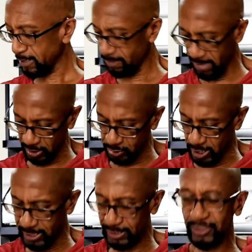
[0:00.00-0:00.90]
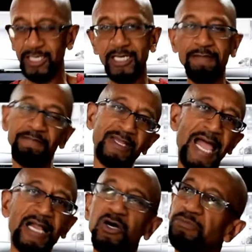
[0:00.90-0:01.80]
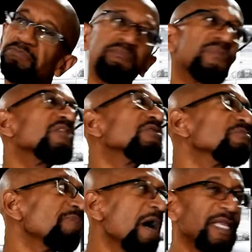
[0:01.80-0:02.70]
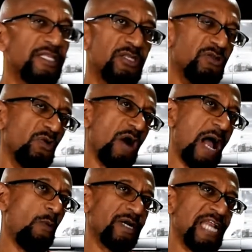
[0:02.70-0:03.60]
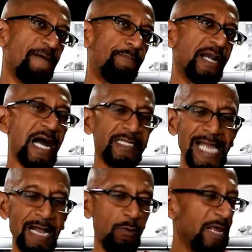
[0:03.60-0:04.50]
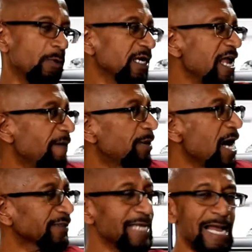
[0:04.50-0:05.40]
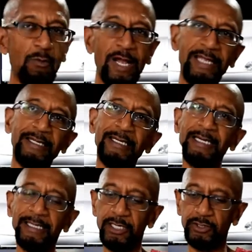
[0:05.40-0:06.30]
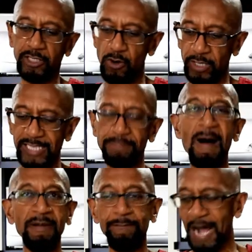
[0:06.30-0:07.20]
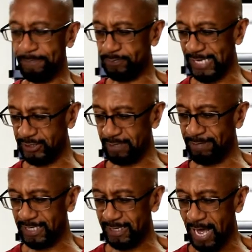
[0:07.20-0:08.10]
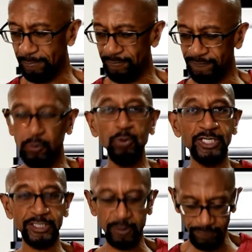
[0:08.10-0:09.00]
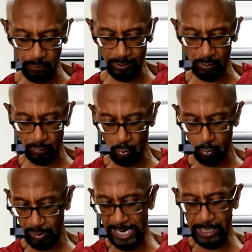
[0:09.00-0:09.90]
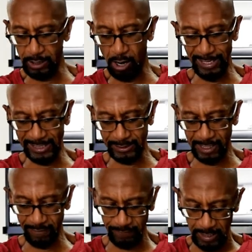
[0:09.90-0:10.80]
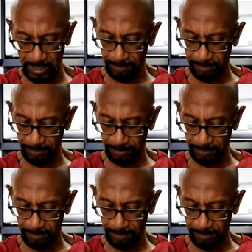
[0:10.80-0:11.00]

Medellin is I go probably 1.5 block that way, 1.5 block that way. There's a mom and pop place. You can get a lot of fruits and so forth, liquor, all that stuff.